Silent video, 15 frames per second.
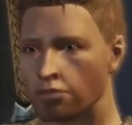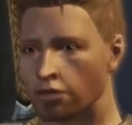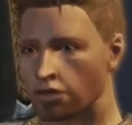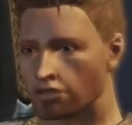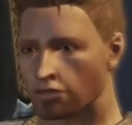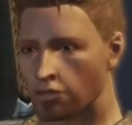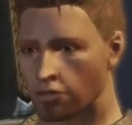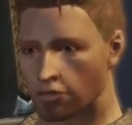
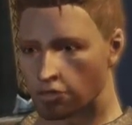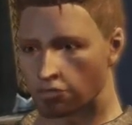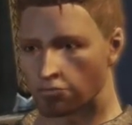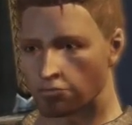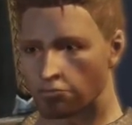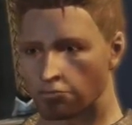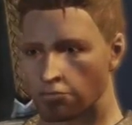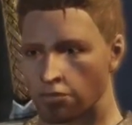I know.
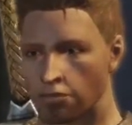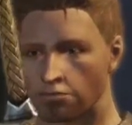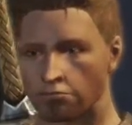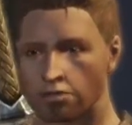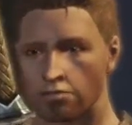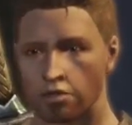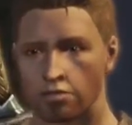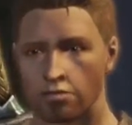I
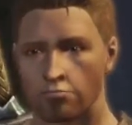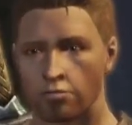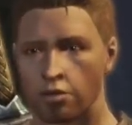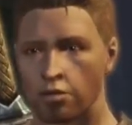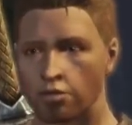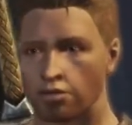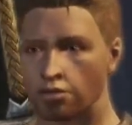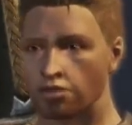felt the same
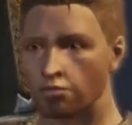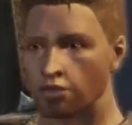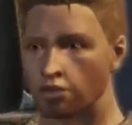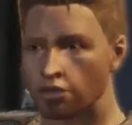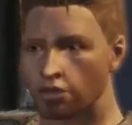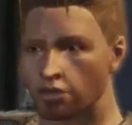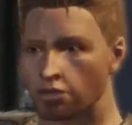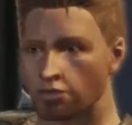way when I did
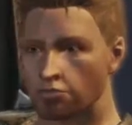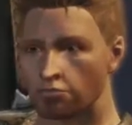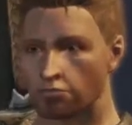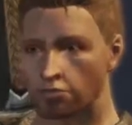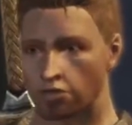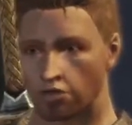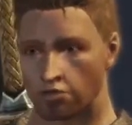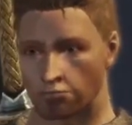this.
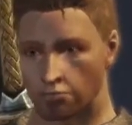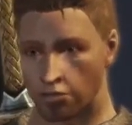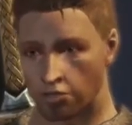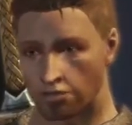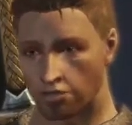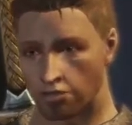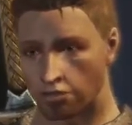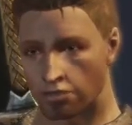
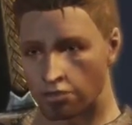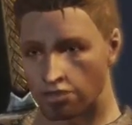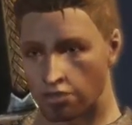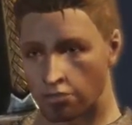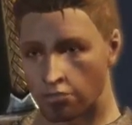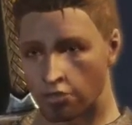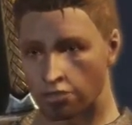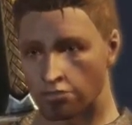Unfortunately, they
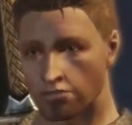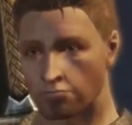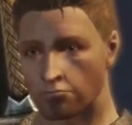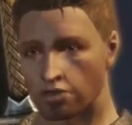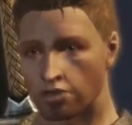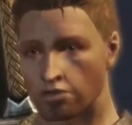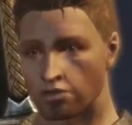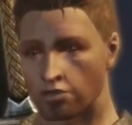don't give us
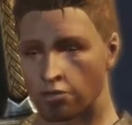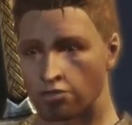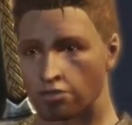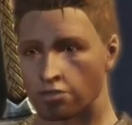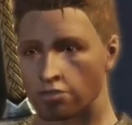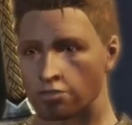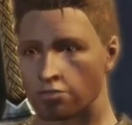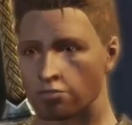much
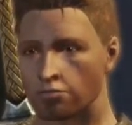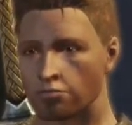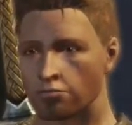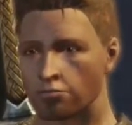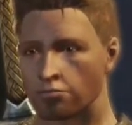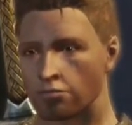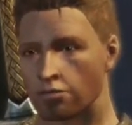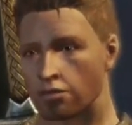choice.
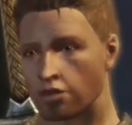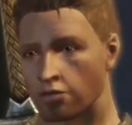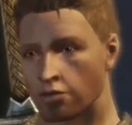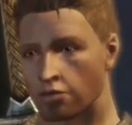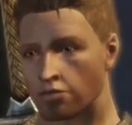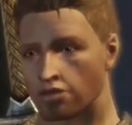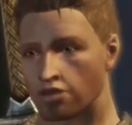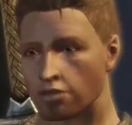You
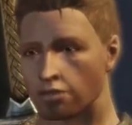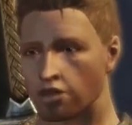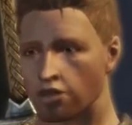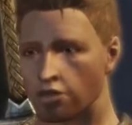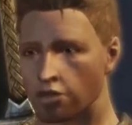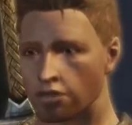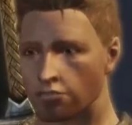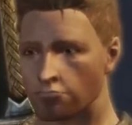know, it just
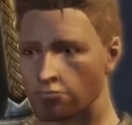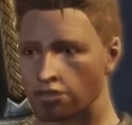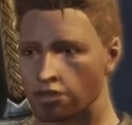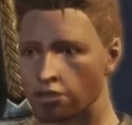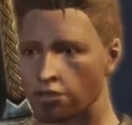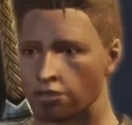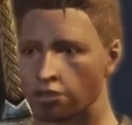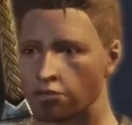occurred to me
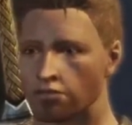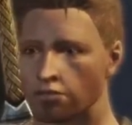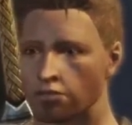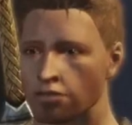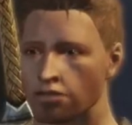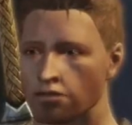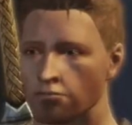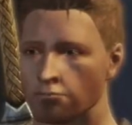that there have
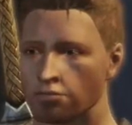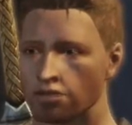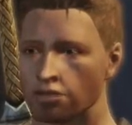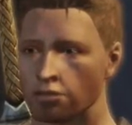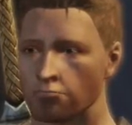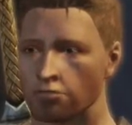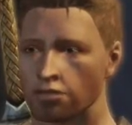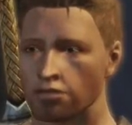never
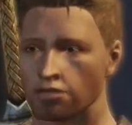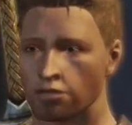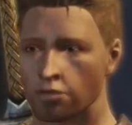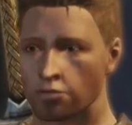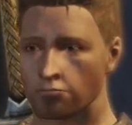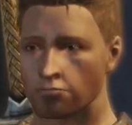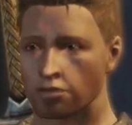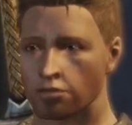been many
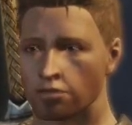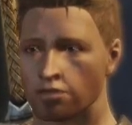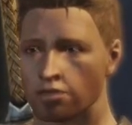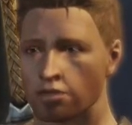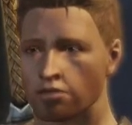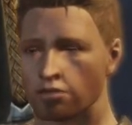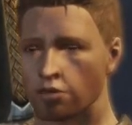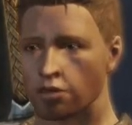women
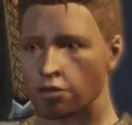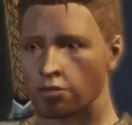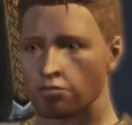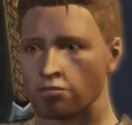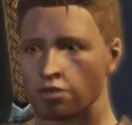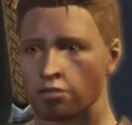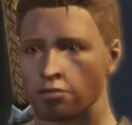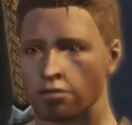in the Grey
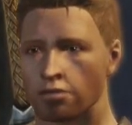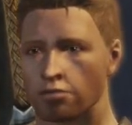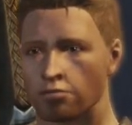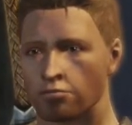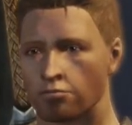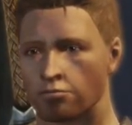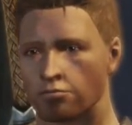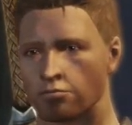Wardens.
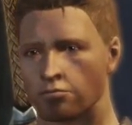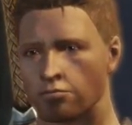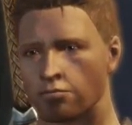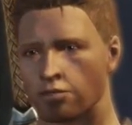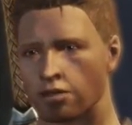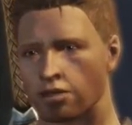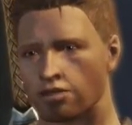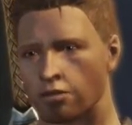
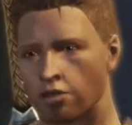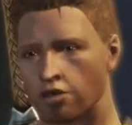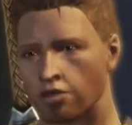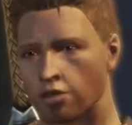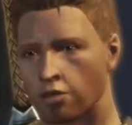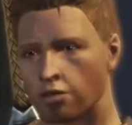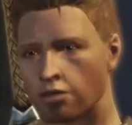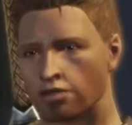I
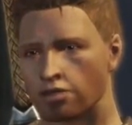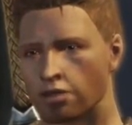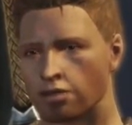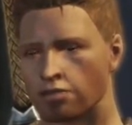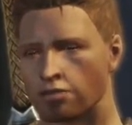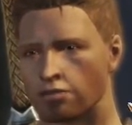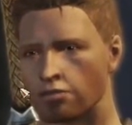wonder why. Not that